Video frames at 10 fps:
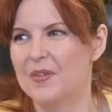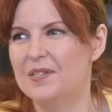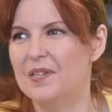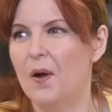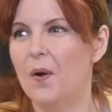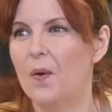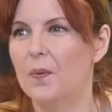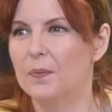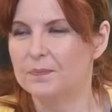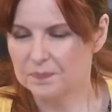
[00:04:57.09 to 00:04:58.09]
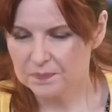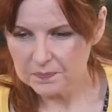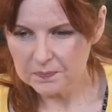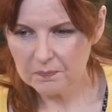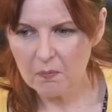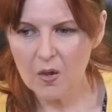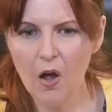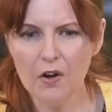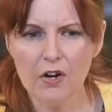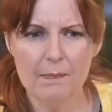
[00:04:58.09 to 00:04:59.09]
So
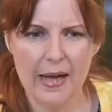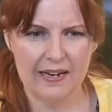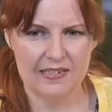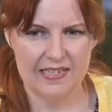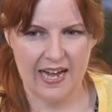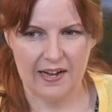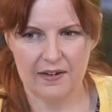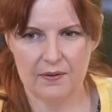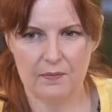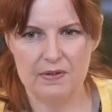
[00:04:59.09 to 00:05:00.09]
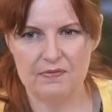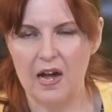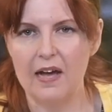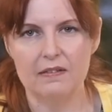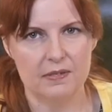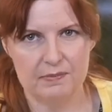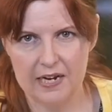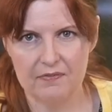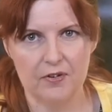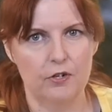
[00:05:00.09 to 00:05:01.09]
on our back deck, we've got some
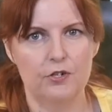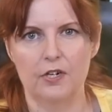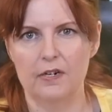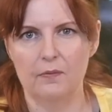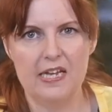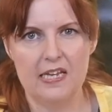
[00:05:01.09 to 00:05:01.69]
deck furniture, and we